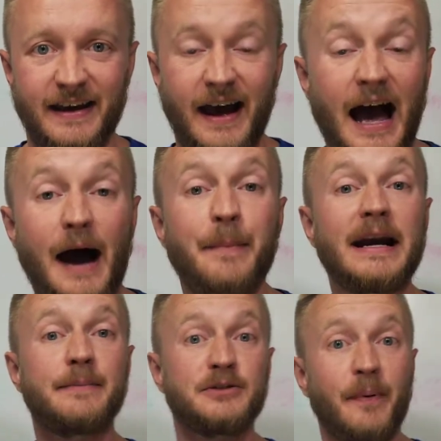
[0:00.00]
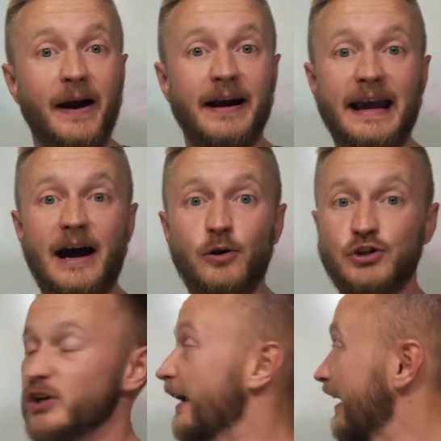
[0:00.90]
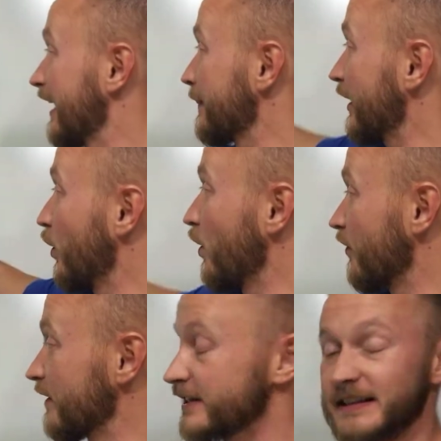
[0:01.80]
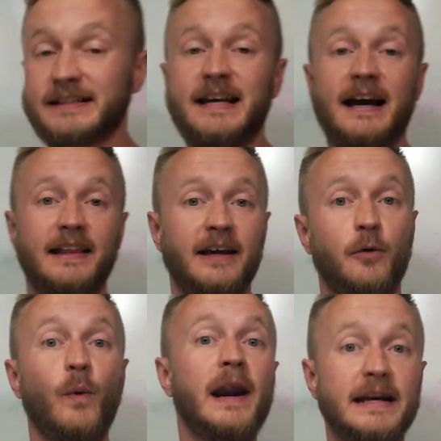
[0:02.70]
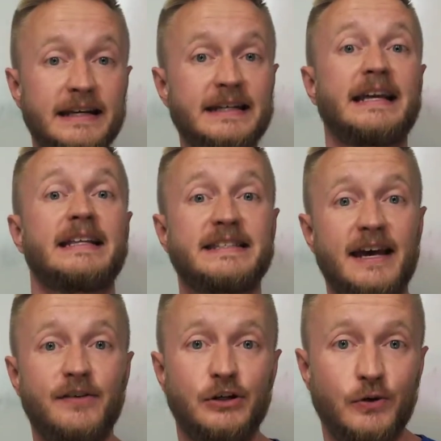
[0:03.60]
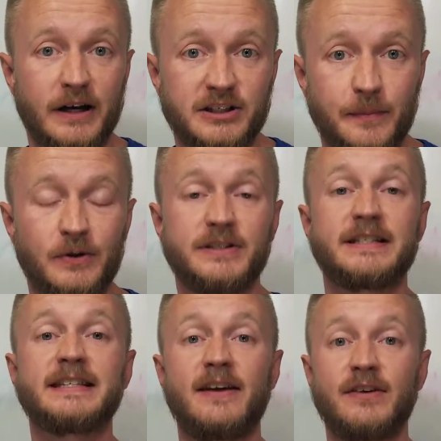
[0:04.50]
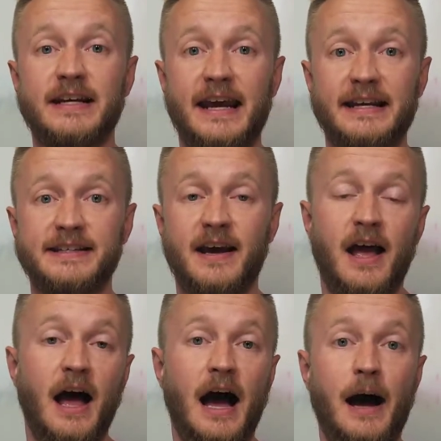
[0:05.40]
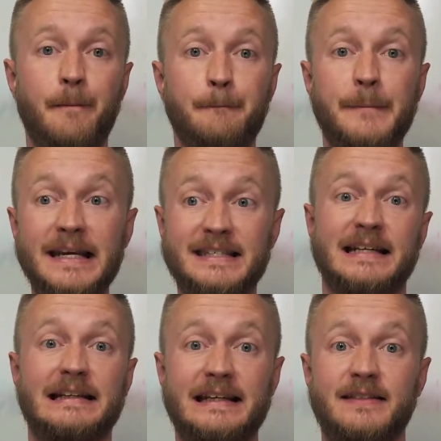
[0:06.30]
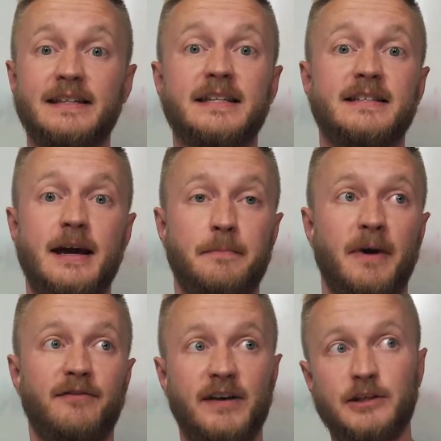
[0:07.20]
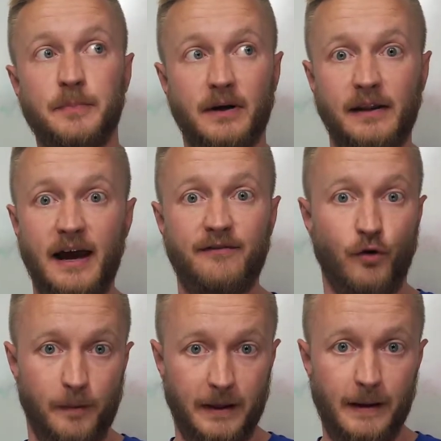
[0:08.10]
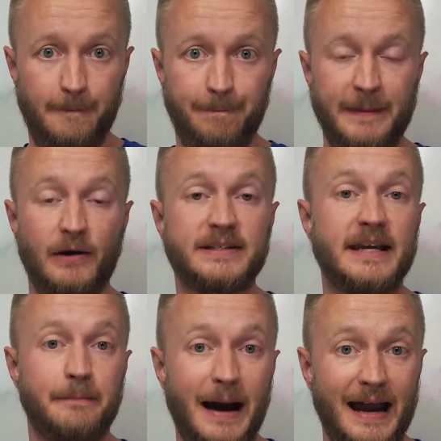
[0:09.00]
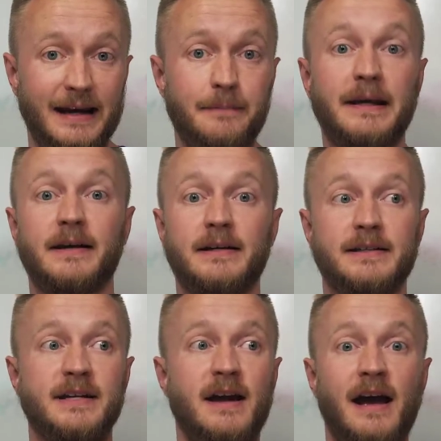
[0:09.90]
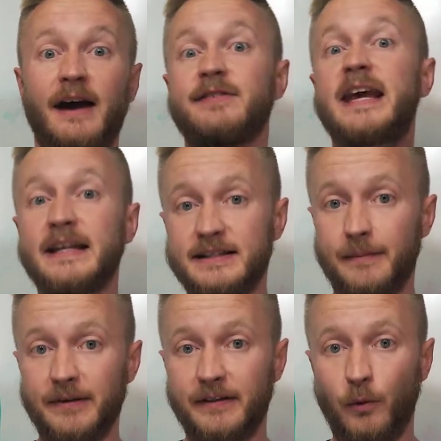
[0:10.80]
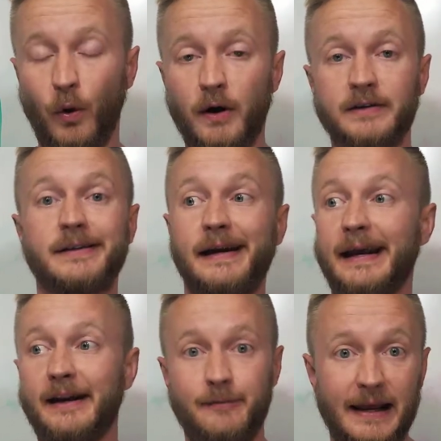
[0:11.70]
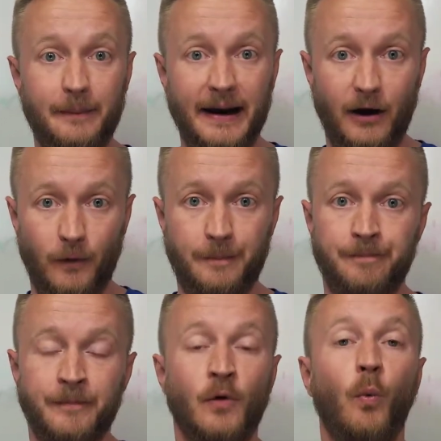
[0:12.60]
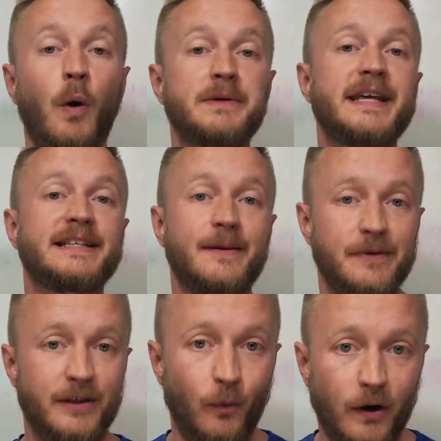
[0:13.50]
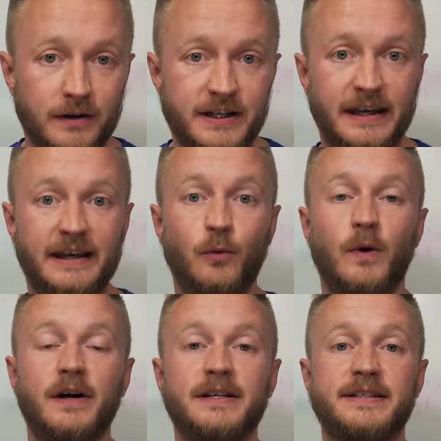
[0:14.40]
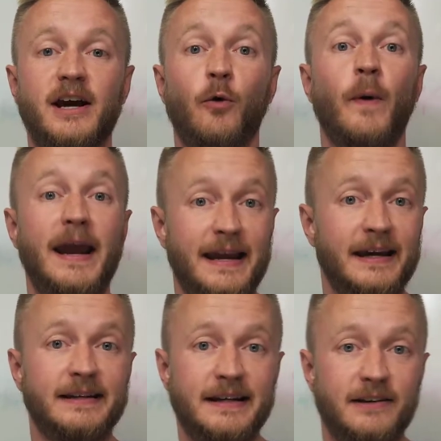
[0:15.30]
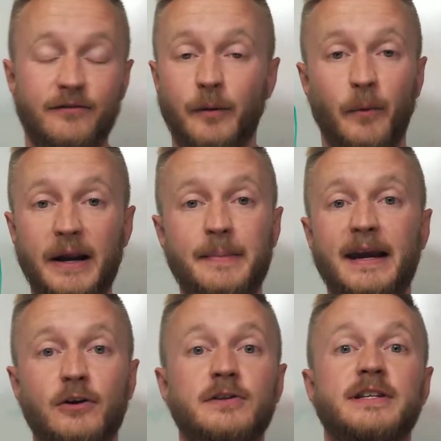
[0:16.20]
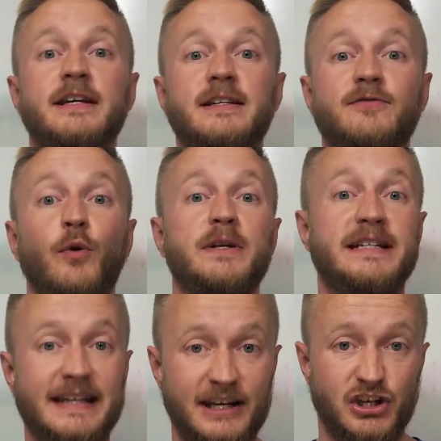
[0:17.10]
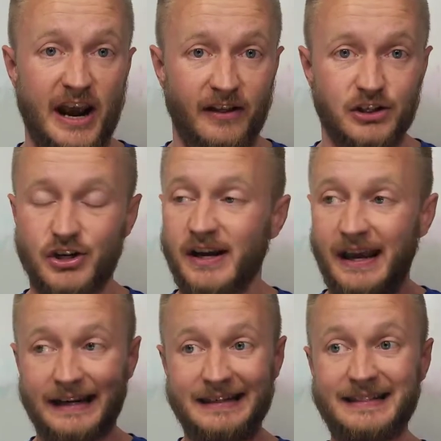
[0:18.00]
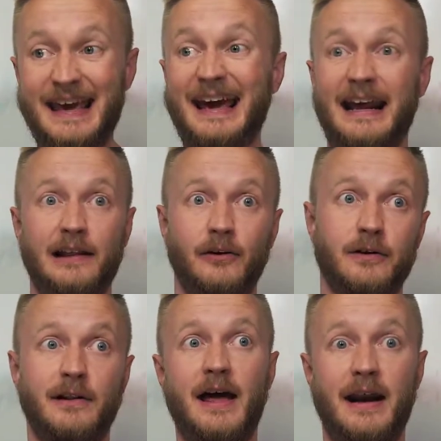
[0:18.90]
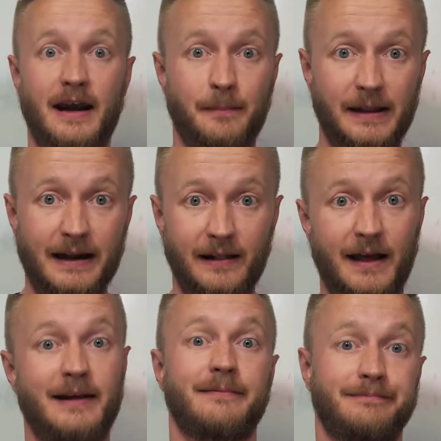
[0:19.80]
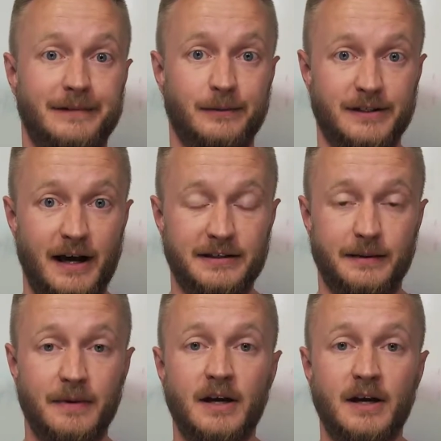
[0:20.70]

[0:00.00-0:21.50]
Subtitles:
My name is Brian Couch, and I'm going to go over this exactly on what I did to get 7 new customers in 7 days. Basically, this is like my Facebook Live formula. Now, I say mine because I've taken something that worked and I've made it my own. What was that something that worked? It was Ray Higdon from Rank Makers, his 14-day challenge. I did that. I learned a lot. I applied a lot. It was awesome.